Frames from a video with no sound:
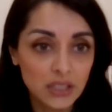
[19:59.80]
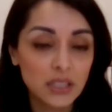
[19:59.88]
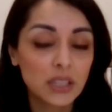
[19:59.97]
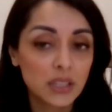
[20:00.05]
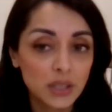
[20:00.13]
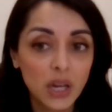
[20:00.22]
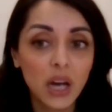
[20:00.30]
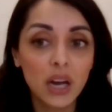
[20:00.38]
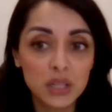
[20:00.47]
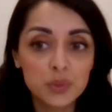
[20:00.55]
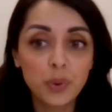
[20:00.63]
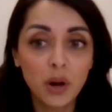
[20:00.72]
the right
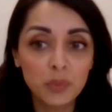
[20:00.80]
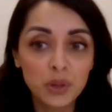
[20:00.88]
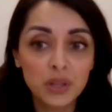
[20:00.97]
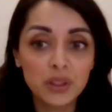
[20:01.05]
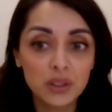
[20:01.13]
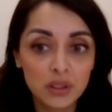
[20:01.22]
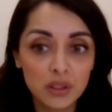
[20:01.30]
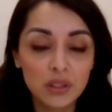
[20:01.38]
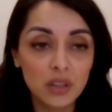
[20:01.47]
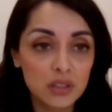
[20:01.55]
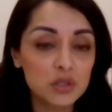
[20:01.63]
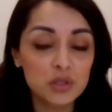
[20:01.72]
position. Probably
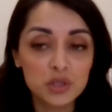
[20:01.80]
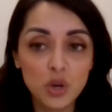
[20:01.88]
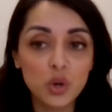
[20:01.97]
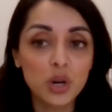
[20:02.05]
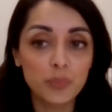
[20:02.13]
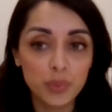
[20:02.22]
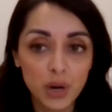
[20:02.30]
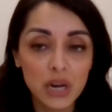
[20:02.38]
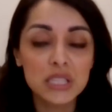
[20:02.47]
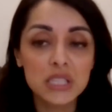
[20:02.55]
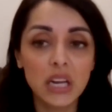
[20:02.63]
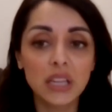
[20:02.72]
things are so
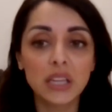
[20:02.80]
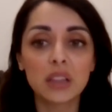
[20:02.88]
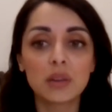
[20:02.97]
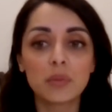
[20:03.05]
compressed, and then the